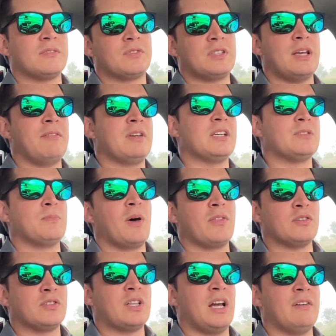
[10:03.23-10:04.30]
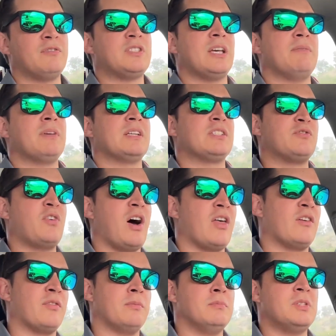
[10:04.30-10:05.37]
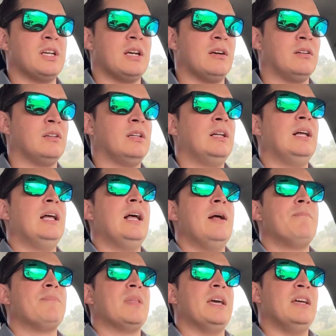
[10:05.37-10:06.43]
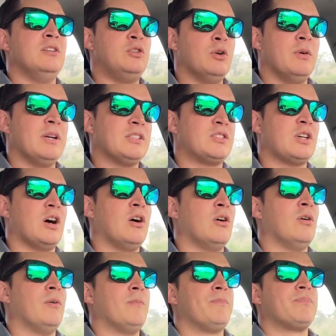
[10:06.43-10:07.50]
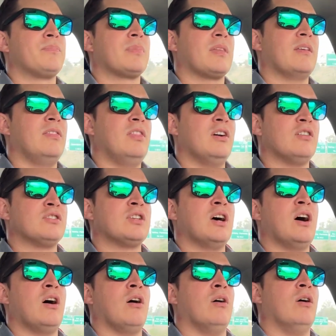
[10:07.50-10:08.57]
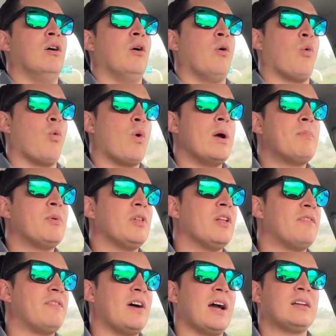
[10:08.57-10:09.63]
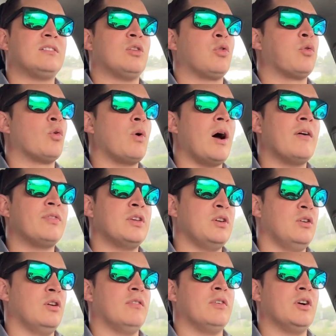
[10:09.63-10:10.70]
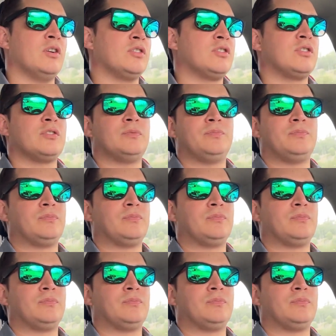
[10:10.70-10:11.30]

of saving his mother's life, saving his father from jail. In doing so, there's a ripple effect throughout the universe,